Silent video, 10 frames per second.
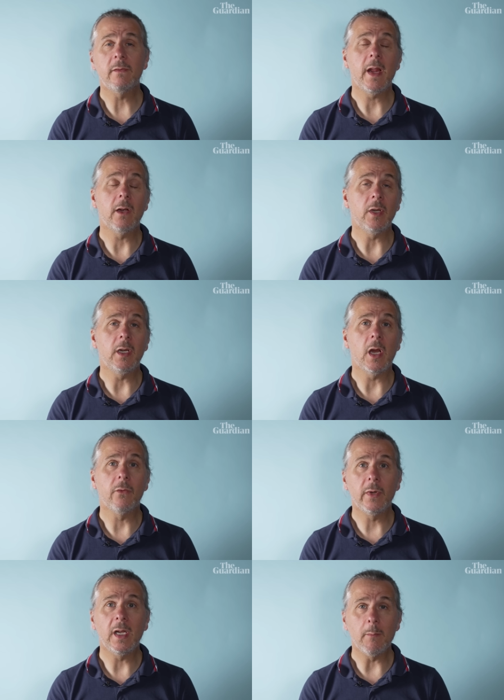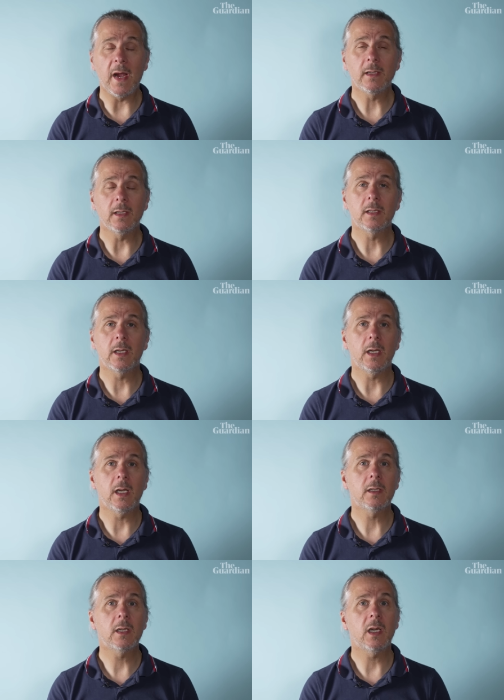of the El Nino really matters. So the
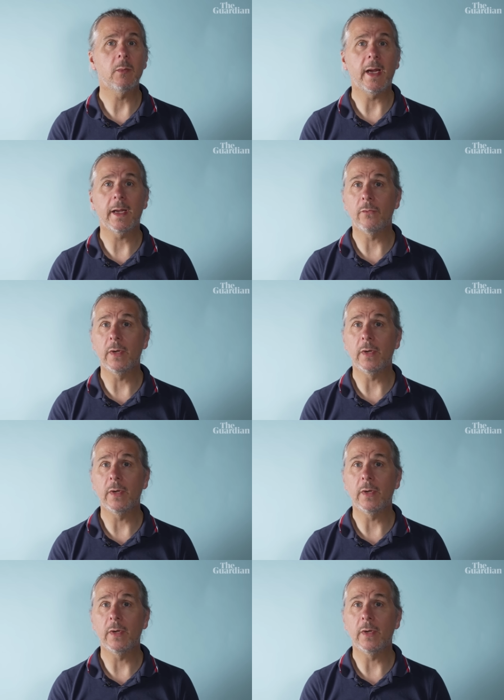last time we had a